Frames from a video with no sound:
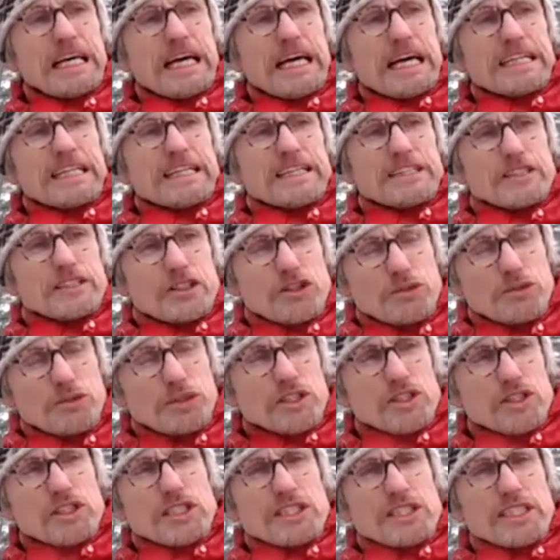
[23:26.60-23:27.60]
and as soon
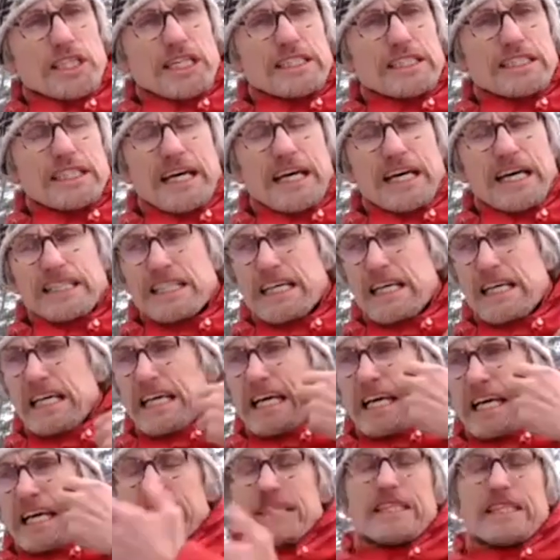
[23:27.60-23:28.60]
as she says that
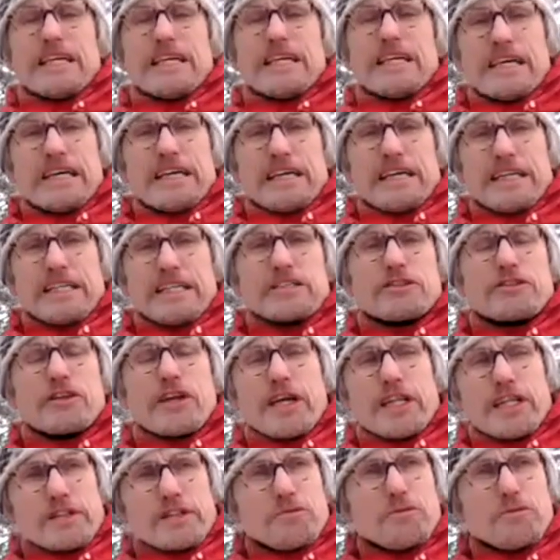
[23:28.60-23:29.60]
a, a
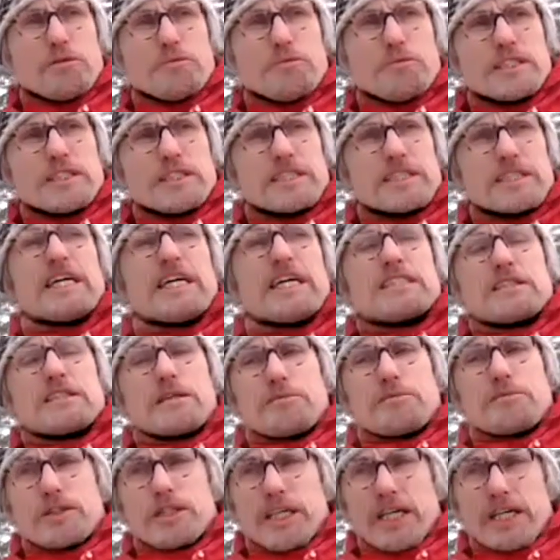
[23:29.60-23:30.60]
Israeli woman stands
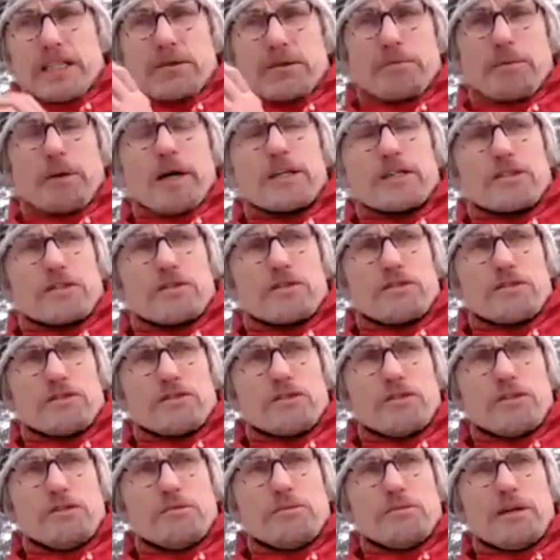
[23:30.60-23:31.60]
up at the other part of the
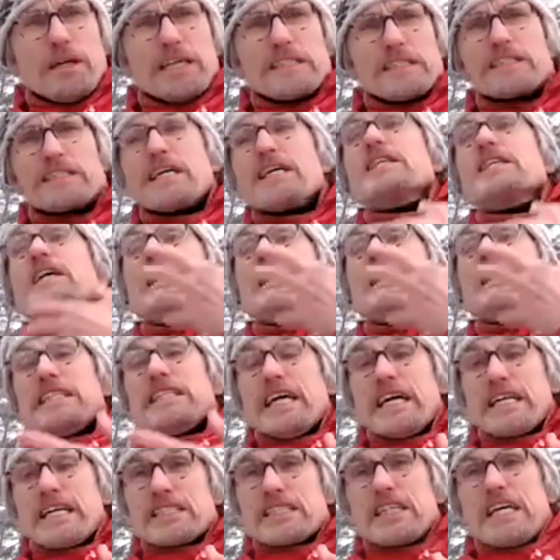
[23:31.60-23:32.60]
room and says,
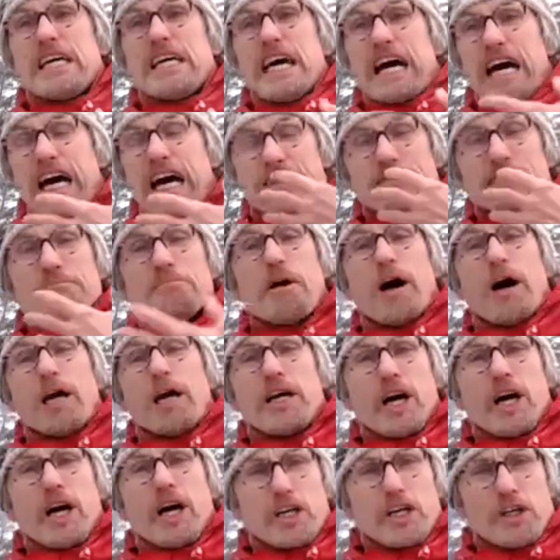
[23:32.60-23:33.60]
Yes, and my
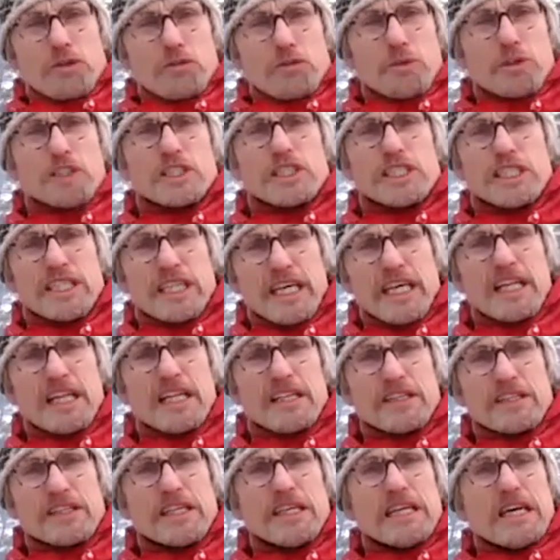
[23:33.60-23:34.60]
uncle was
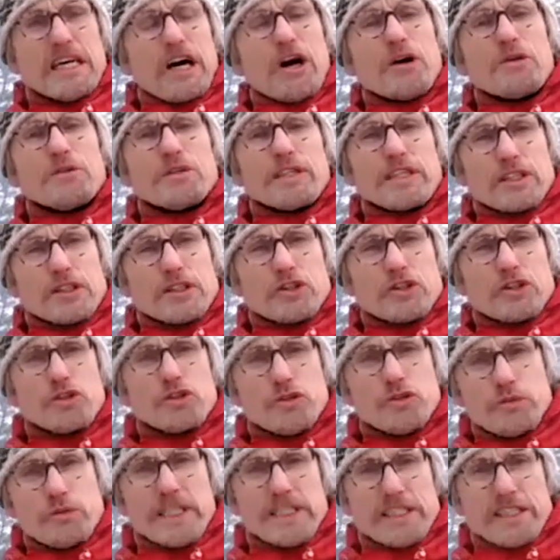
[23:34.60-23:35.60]
killed only two
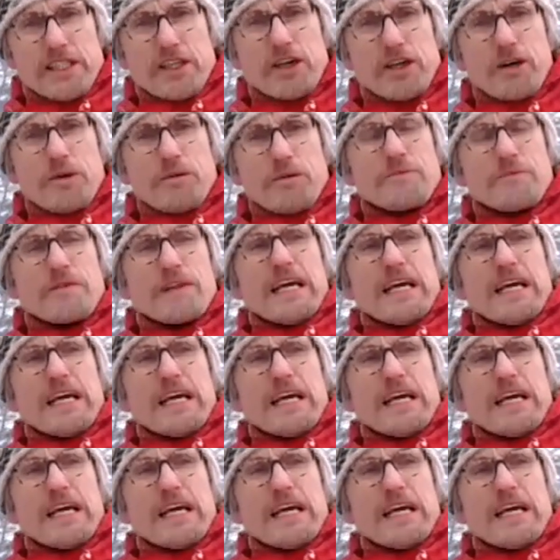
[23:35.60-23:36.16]
weeks ago.